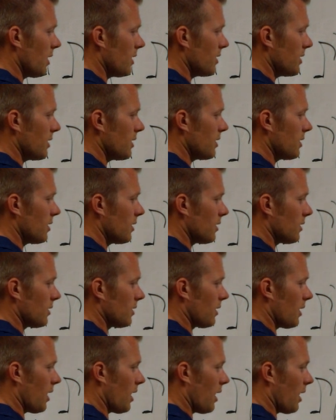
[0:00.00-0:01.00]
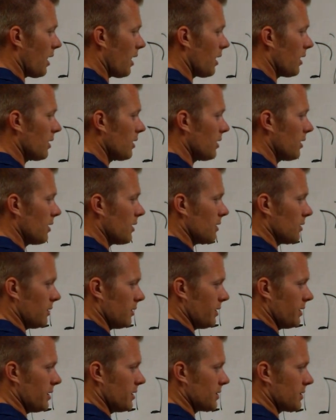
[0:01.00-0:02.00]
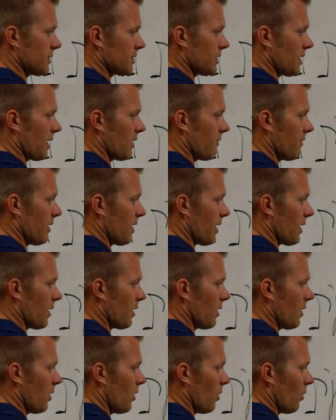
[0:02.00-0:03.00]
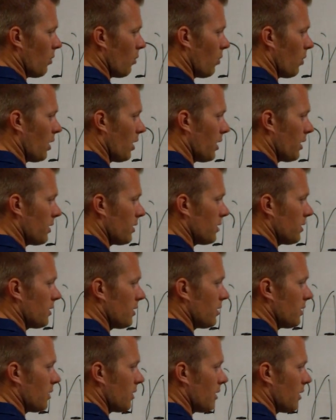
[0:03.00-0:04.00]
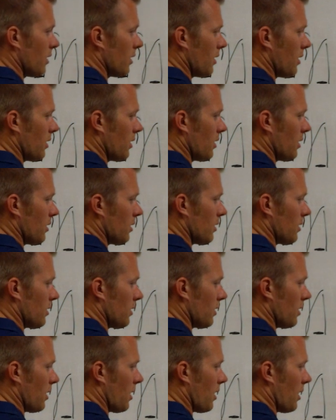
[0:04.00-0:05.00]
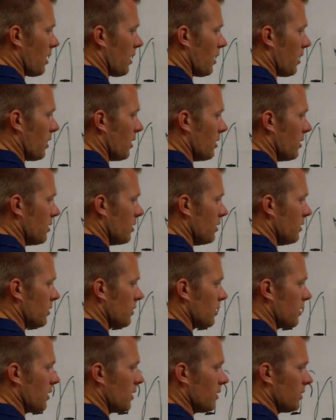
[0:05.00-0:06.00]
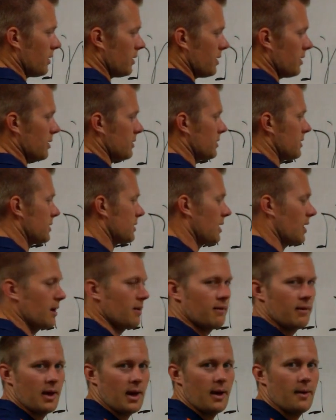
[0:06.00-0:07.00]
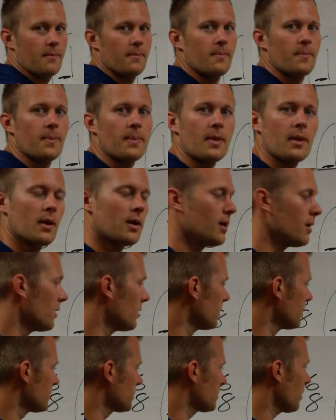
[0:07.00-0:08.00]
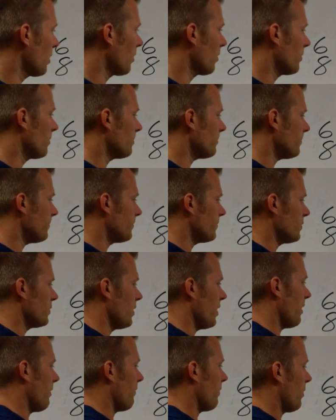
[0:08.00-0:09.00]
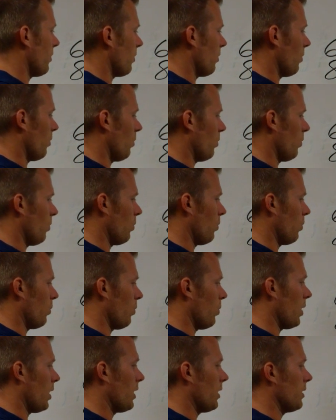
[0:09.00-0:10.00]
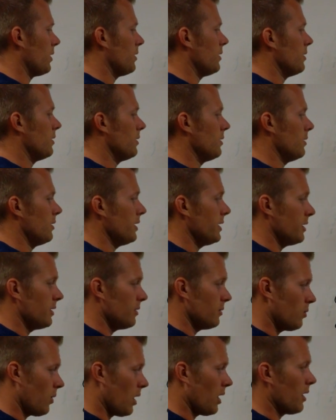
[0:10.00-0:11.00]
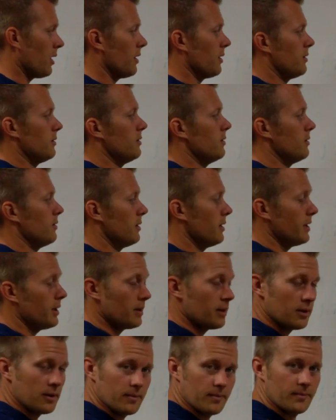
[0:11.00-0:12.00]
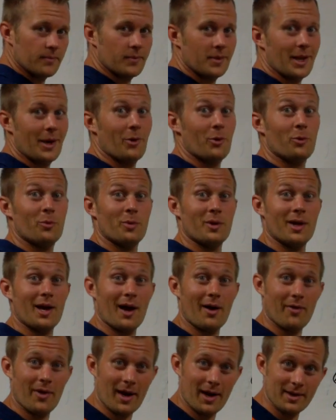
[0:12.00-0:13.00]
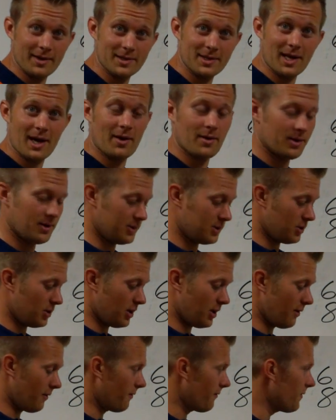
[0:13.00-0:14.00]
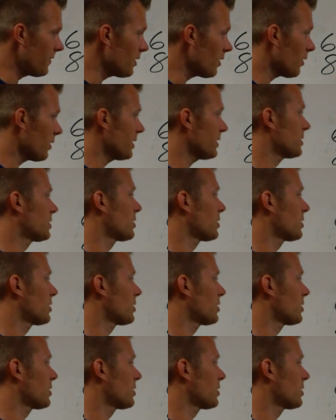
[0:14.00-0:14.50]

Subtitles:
and then la. Li is inside of that. 1 la, and li is inside of that. So you have 1 li 1 li. That would be how that is counted. So you're going to feel